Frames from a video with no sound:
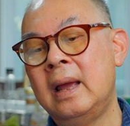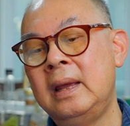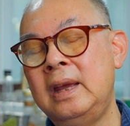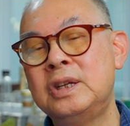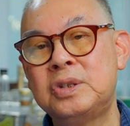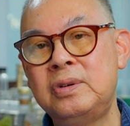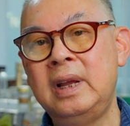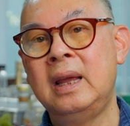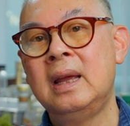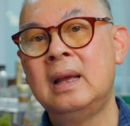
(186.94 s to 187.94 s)

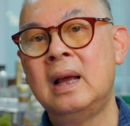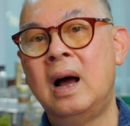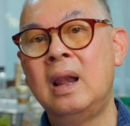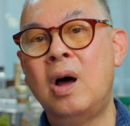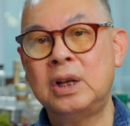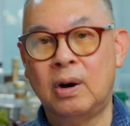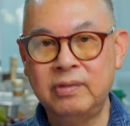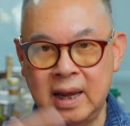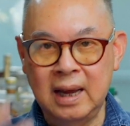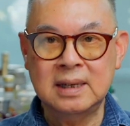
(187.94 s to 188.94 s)
history, a lot of
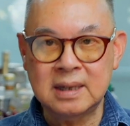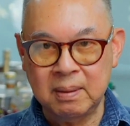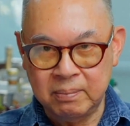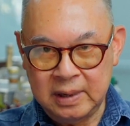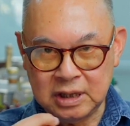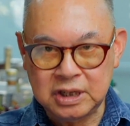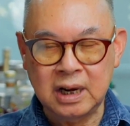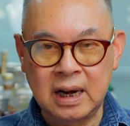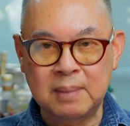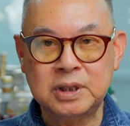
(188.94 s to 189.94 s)
kings
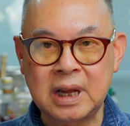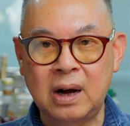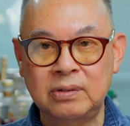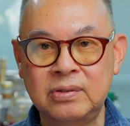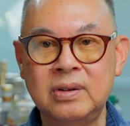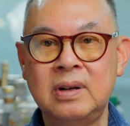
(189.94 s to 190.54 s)
picture themselves